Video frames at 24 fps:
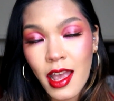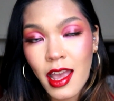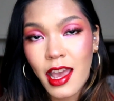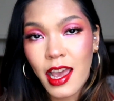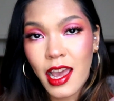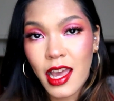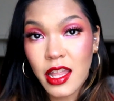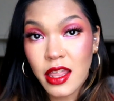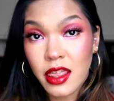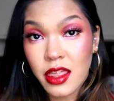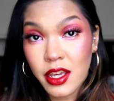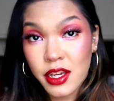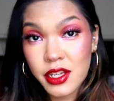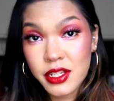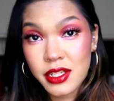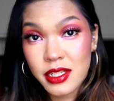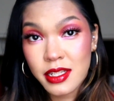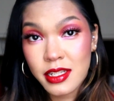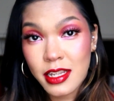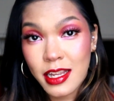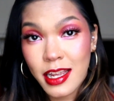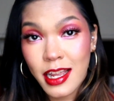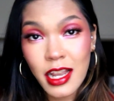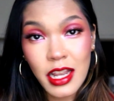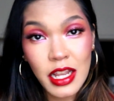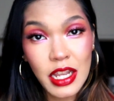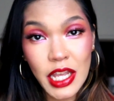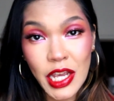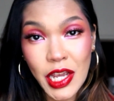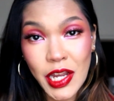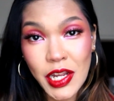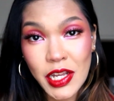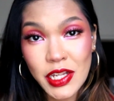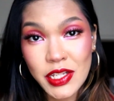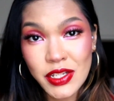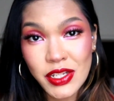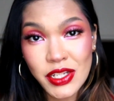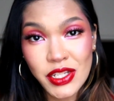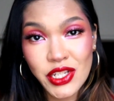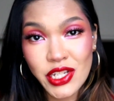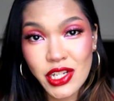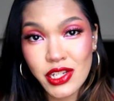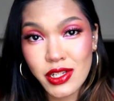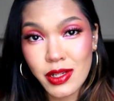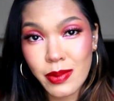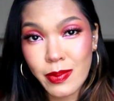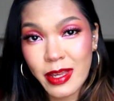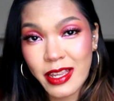And this, ladies and
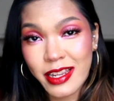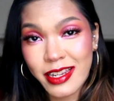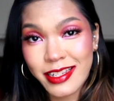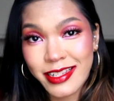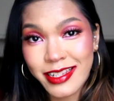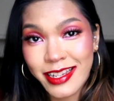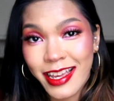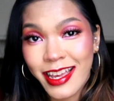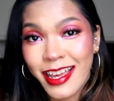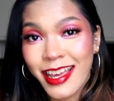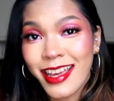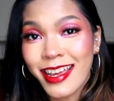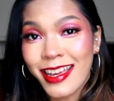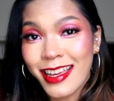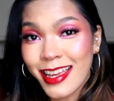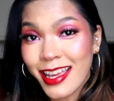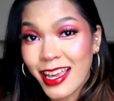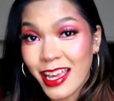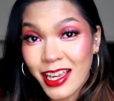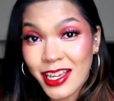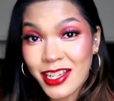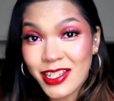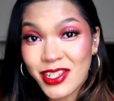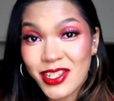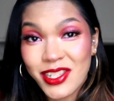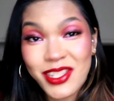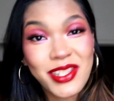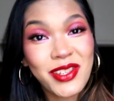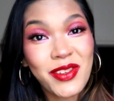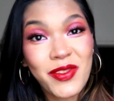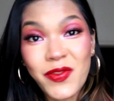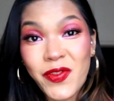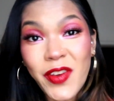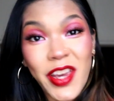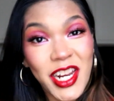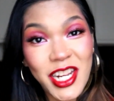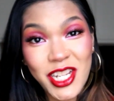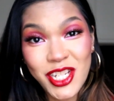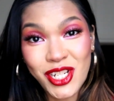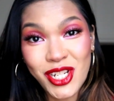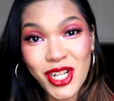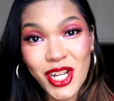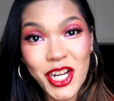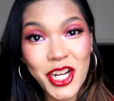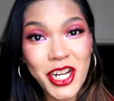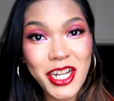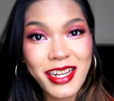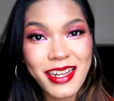gentlemen, is the finished
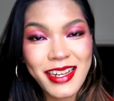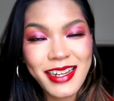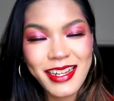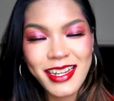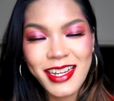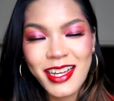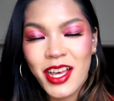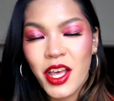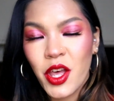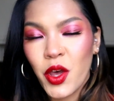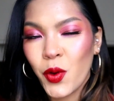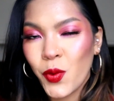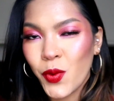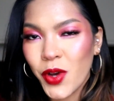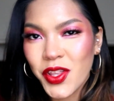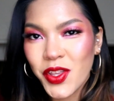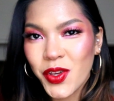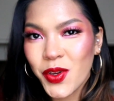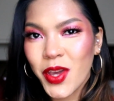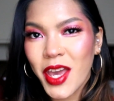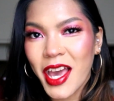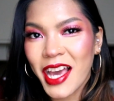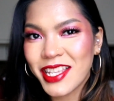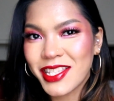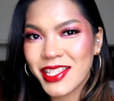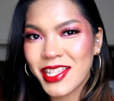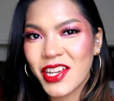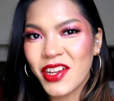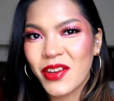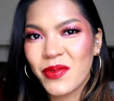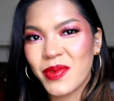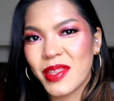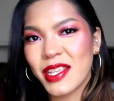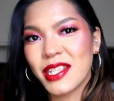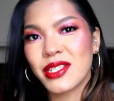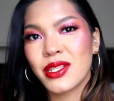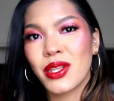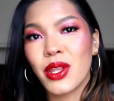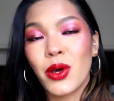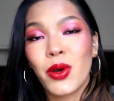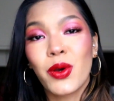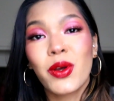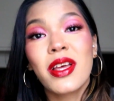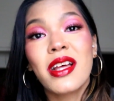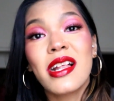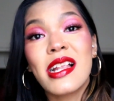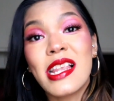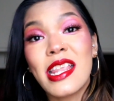look. What do you guys think of this
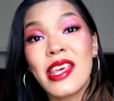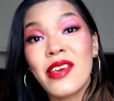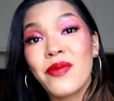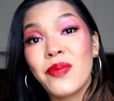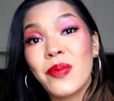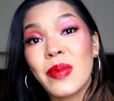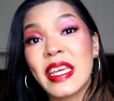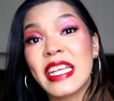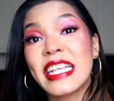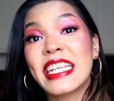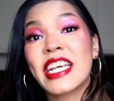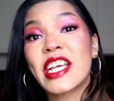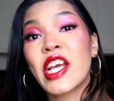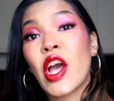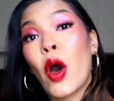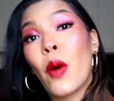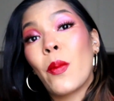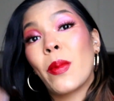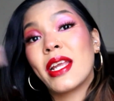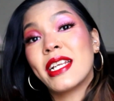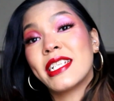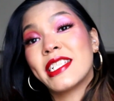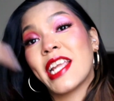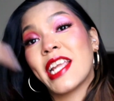look? Leave me the comment